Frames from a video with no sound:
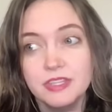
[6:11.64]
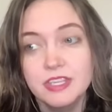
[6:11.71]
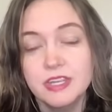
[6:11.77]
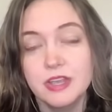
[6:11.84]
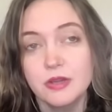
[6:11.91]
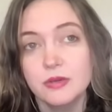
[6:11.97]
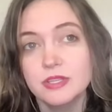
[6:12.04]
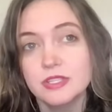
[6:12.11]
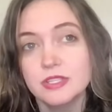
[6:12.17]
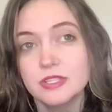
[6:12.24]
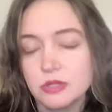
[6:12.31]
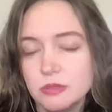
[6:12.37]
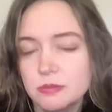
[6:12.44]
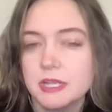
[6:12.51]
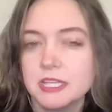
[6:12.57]
you know,
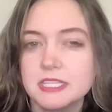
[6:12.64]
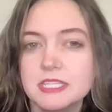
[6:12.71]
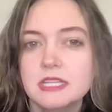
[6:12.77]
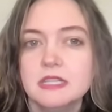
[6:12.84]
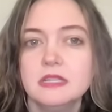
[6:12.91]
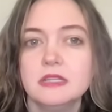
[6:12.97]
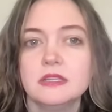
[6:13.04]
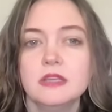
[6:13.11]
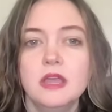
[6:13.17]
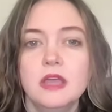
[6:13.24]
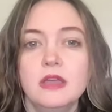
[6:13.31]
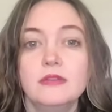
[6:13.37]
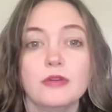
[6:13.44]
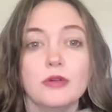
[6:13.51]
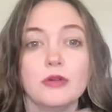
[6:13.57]
historical precedent
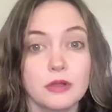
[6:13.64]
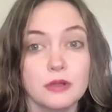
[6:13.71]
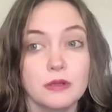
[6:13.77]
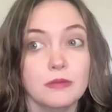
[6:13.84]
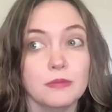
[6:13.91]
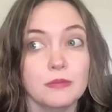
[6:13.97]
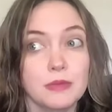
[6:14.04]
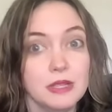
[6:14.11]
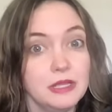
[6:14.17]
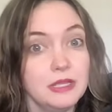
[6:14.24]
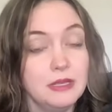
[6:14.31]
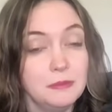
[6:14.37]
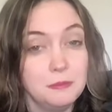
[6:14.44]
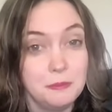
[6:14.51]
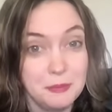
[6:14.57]
for
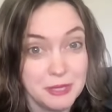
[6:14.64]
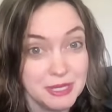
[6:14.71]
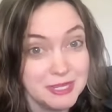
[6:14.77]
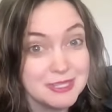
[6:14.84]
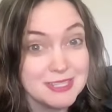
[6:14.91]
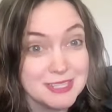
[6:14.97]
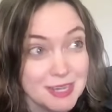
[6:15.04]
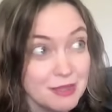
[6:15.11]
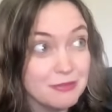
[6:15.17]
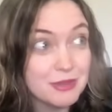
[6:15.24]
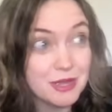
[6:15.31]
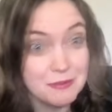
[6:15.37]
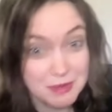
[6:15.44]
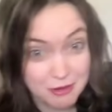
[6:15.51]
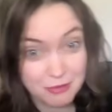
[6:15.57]
really big
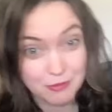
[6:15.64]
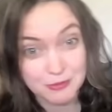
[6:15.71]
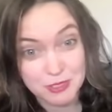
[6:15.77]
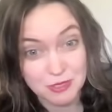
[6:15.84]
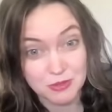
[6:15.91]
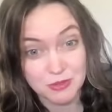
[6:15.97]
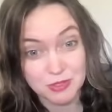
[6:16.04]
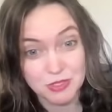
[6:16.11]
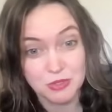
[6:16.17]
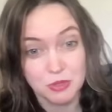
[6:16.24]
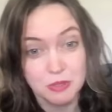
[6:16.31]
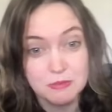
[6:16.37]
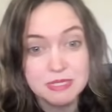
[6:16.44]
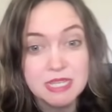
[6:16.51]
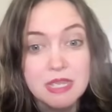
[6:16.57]
stuff coming from solar
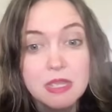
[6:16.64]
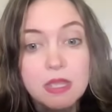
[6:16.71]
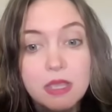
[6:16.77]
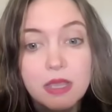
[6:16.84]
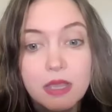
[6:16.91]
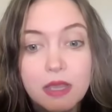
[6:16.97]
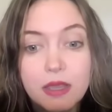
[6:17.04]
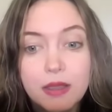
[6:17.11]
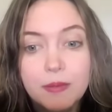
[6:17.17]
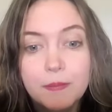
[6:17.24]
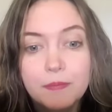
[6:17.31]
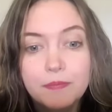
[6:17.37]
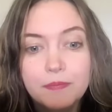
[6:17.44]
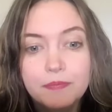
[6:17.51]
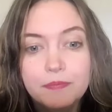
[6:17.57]
storms.
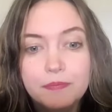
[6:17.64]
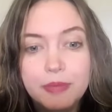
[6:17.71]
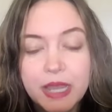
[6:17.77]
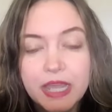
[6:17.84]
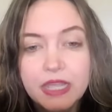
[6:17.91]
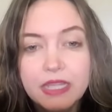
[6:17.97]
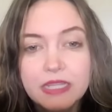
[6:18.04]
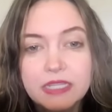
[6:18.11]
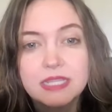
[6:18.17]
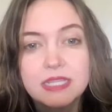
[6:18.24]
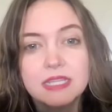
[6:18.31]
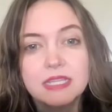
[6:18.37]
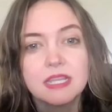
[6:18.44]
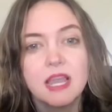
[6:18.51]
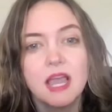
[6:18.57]
Um,
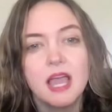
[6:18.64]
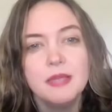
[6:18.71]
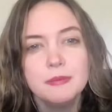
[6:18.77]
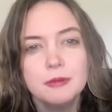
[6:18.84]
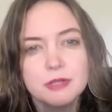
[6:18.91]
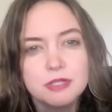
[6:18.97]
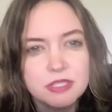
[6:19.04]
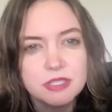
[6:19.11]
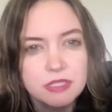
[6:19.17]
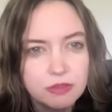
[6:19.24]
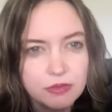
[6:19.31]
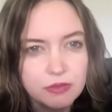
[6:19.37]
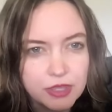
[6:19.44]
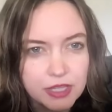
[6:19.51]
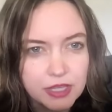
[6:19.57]
but I personally
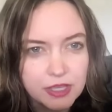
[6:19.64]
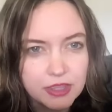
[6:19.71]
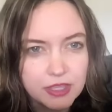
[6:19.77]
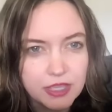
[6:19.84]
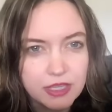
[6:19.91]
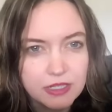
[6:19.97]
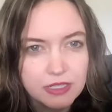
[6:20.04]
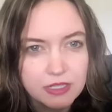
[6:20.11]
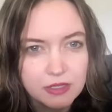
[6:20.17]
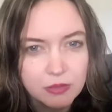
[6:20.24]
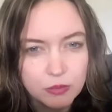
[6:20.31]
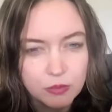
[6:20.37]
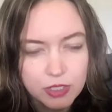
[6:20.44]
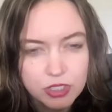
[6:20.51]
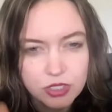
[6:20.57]
don't think that
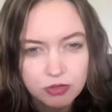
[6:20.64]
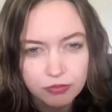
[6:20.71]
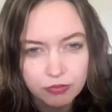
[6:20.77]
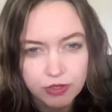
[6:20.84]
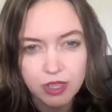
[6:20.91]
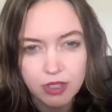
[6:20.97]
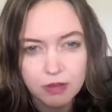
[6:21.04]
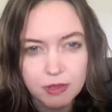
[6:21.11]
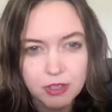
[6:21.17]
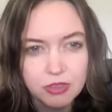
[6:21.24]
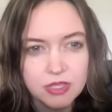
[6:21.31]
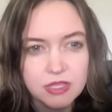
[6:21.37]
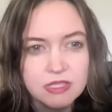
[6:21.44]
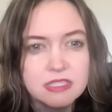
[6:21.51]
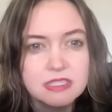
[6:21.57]
we should freak out
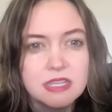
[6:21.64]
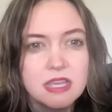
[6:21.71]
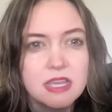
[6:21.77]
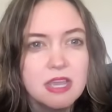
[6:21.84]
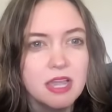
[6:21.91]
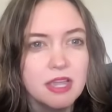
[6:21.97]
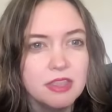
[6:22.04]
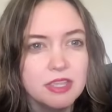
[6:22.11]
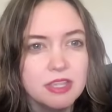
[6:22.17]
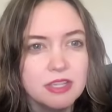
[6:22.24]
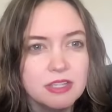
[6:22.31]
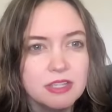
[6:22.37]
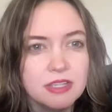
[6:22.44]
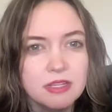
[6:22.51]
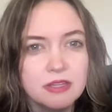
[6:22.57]
about this. I
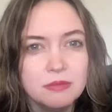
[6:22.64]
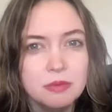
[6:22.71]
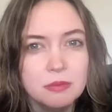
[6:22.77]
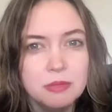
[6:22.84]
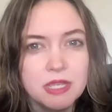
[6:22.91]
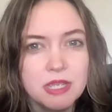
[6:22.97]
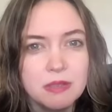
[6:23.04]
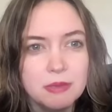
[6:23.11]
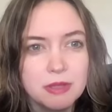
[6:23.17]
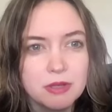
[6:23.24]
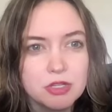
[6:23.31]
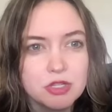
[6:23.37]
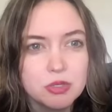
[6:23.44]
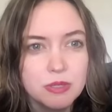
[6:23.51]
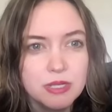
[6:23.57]
think it will be a
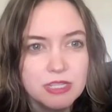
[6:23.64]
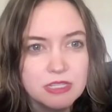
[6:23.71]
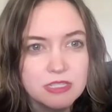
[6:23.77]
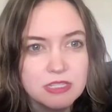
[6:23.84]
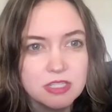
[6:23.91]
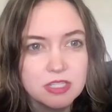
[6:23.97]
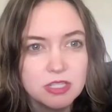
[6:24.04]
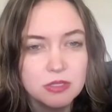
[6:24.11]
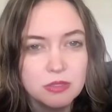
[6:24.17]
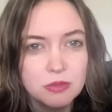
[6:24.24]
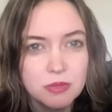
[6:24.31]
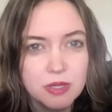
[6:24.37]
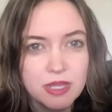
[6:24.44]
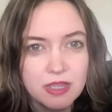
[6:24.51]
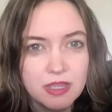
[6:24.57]
better choice
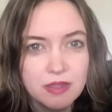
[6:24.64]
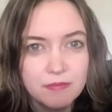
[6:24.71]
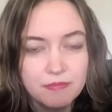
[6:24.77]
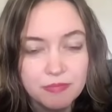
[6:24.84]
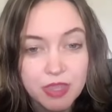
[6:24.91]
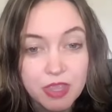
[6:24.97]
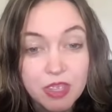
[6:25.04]
to, uh,